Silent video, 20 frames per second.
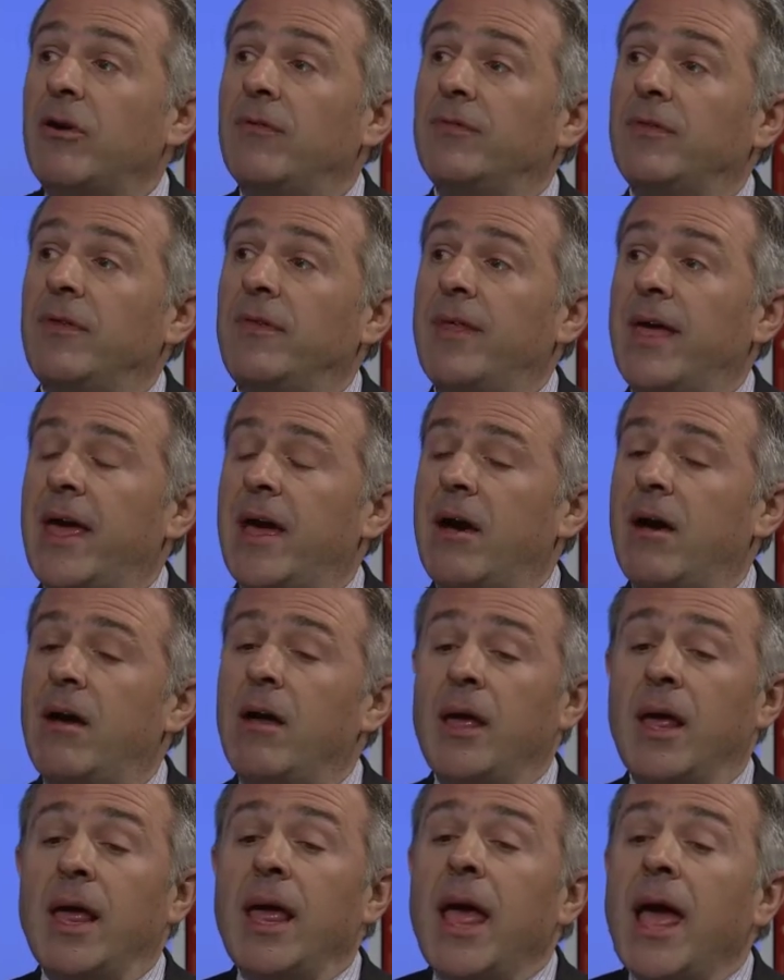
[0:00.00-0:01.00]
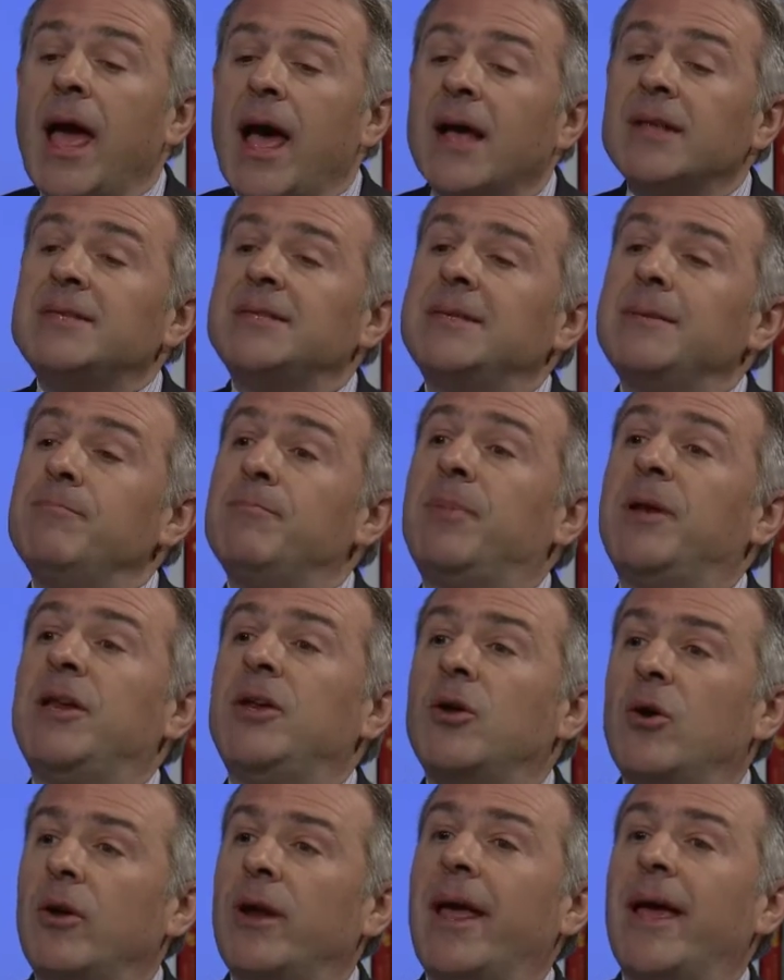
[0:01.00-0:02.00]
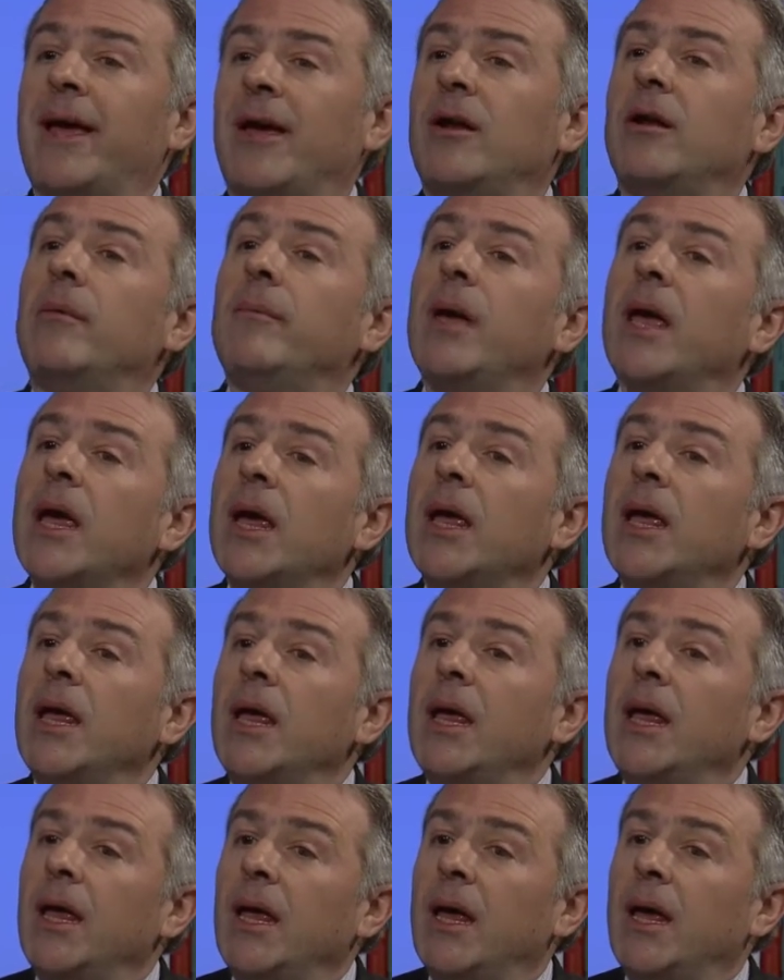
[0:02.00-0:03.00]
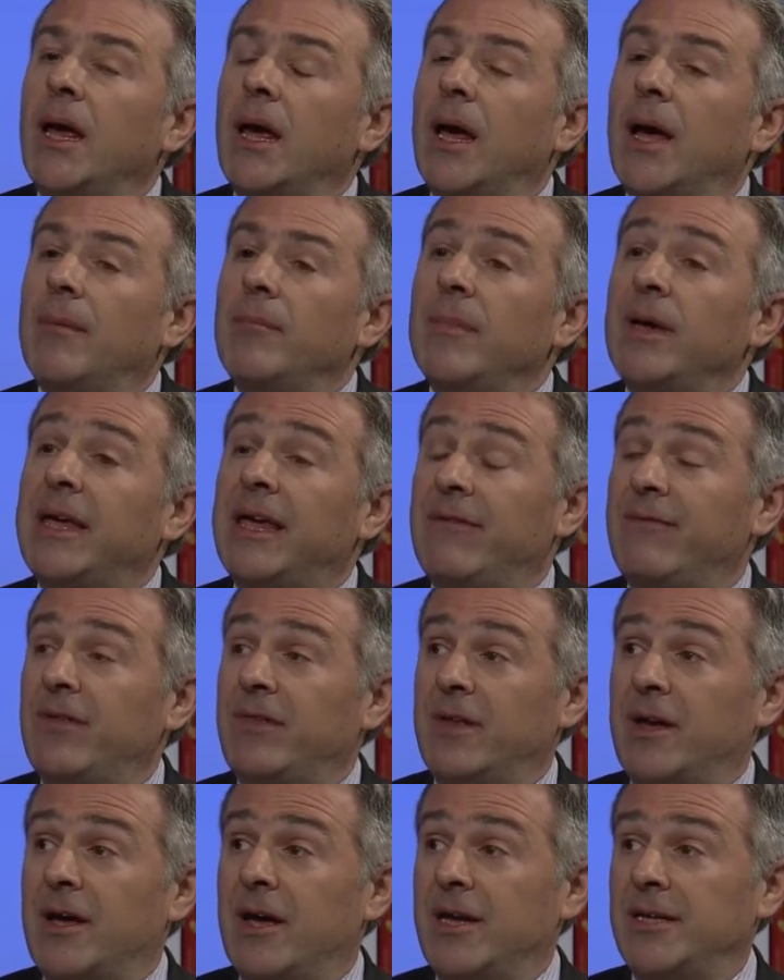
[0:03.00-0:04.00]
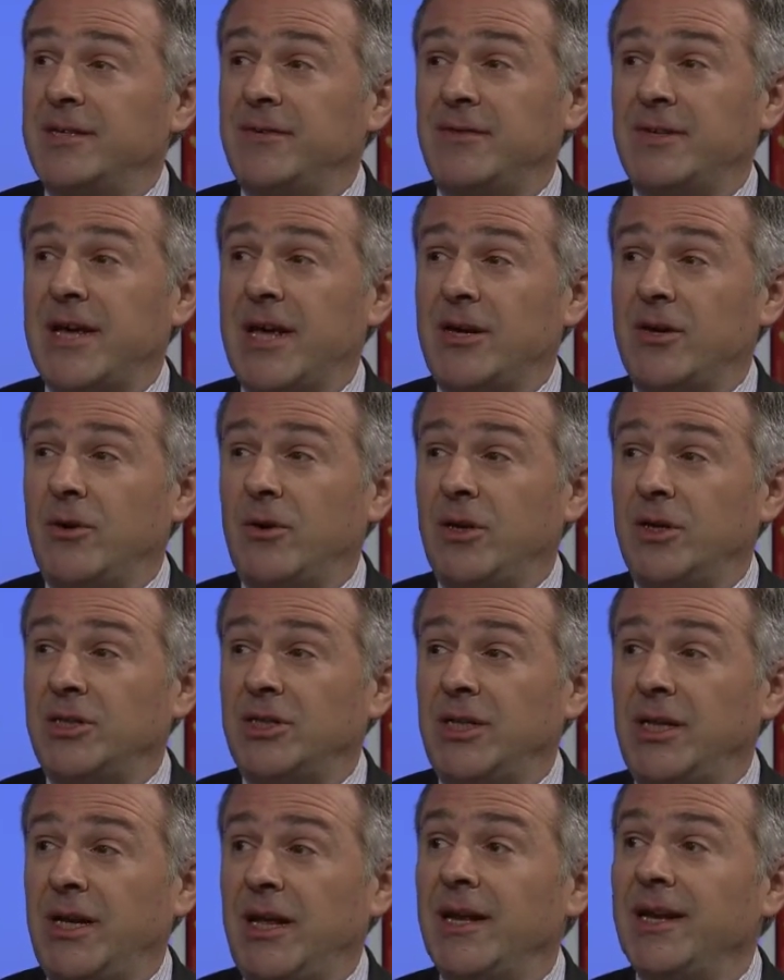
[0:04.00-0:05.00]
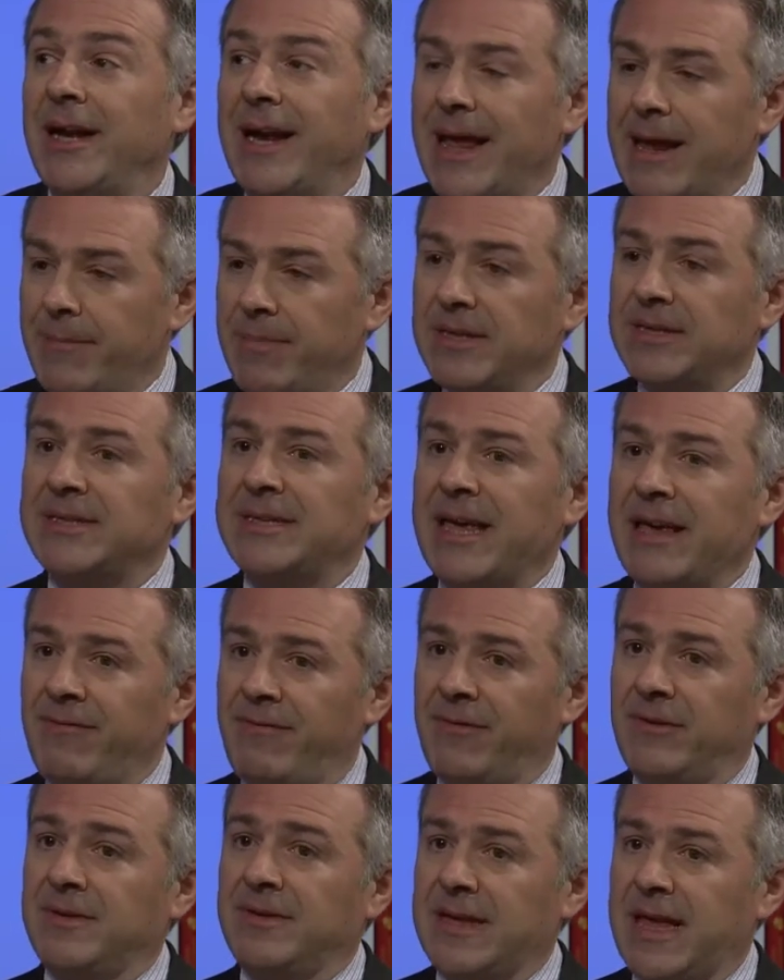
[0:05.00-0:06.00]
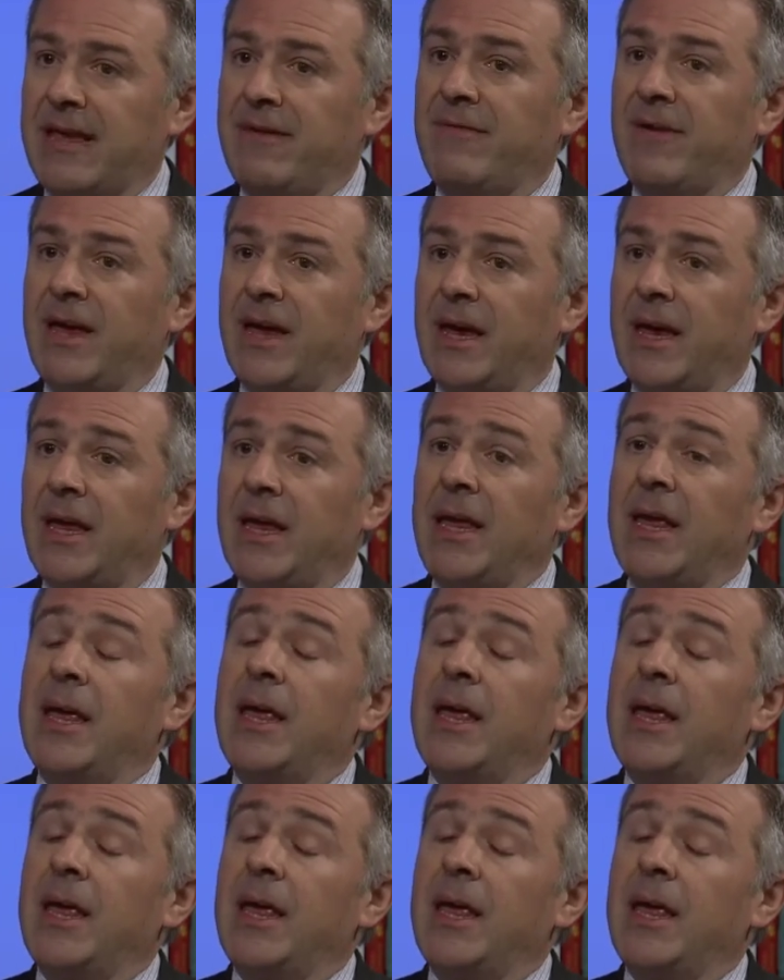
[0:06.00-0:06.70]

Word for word: off than they are are simply not economic, um, given the kinds of technology and labor save, saving,